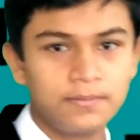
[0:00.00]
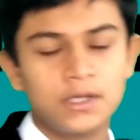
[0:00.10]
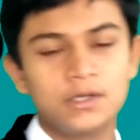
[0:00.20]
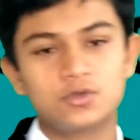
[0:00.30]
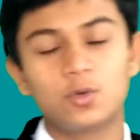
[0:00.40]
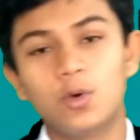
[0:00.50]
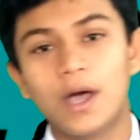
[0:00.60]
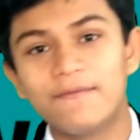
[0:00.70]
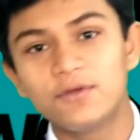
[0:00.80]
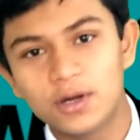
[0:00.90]
So have
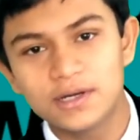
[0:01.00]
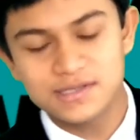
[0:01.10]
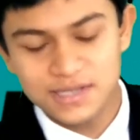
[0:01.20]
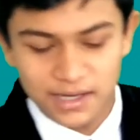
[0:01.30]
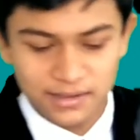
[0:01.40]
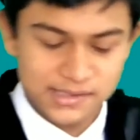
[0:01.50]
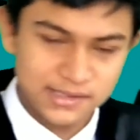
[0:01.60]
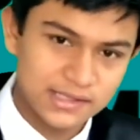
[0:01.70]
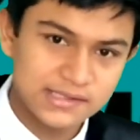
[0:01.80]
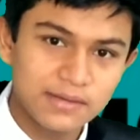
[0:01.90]
you understand this
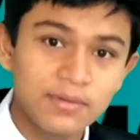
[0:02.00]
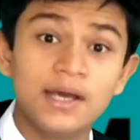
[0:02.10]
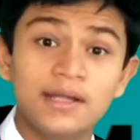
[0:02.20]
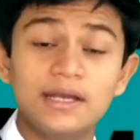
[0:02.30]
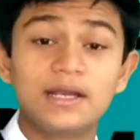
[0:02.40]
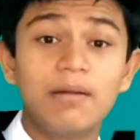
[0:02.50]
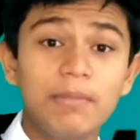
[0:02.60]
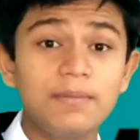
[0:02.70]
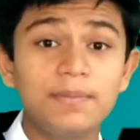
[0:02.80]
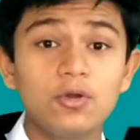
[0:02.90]
concept? Then comment
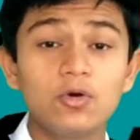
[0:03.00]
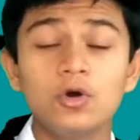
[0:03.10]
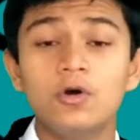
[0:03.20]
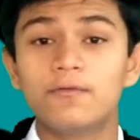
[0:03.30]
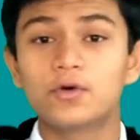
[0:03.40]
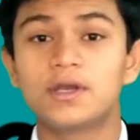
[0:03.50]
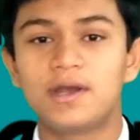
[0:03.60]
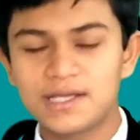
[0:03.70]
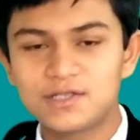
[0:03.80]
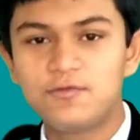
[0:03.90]
below for the
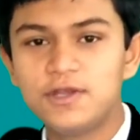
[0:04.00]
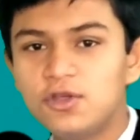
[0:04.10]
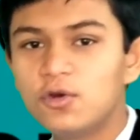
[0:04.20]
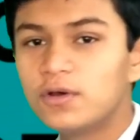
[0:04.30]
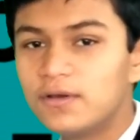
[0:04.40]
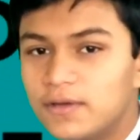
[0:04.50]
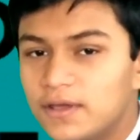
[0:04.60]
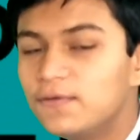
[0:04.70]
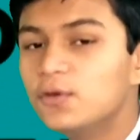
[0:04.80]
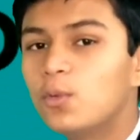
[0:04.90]
next video if
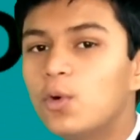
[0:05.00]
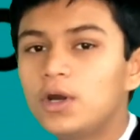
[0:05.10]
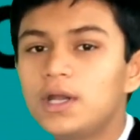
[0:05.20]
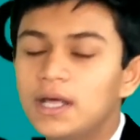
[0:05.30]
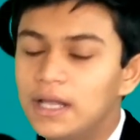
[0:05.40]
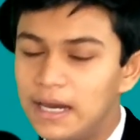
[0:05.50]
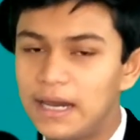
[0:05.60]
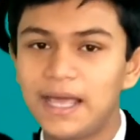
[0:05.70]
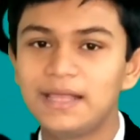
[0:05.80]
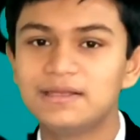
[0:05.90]
you want.
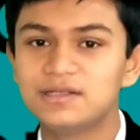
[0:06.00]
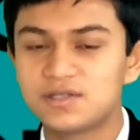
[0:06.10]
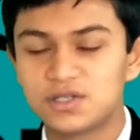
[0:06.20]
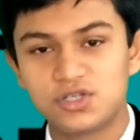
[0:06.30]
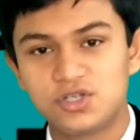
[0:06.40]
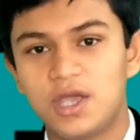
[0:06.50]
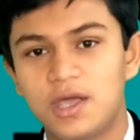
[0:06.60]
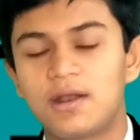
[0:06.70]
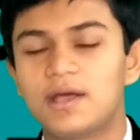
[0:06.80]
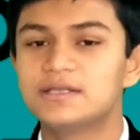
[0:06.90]
Like this, share
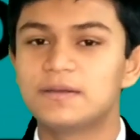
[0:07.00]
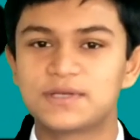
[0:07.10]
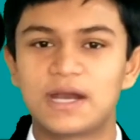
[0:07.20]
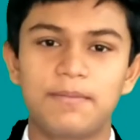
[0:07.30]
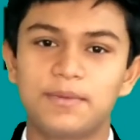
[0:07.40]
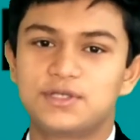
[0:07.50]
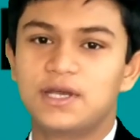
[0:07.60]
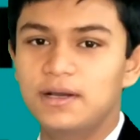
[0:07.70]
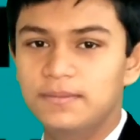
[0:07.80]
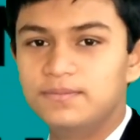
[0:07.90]
and subscribe my channel.
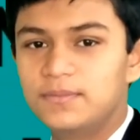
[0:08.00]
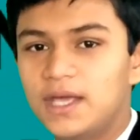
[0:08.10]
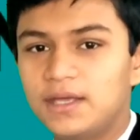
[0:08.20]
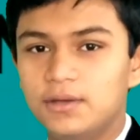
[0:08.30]
Thank you.